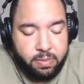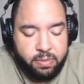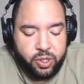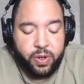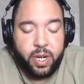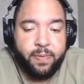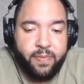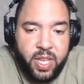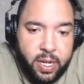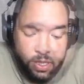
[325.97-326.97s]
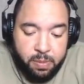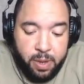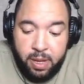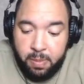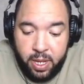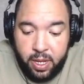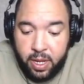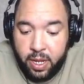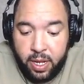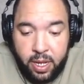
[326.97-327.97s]
Straight up vegans. Make me
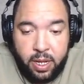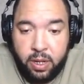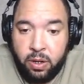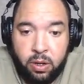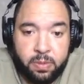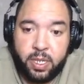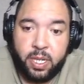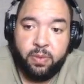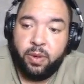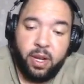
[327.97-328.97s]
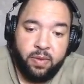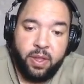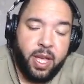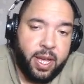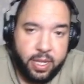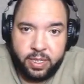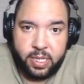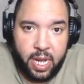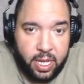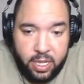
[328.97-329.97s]
a, you know what I'm saying, whatever that is,
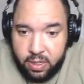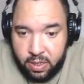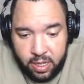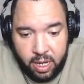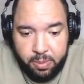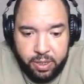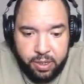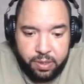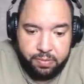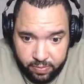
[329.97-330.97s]
salad, and I'll be good.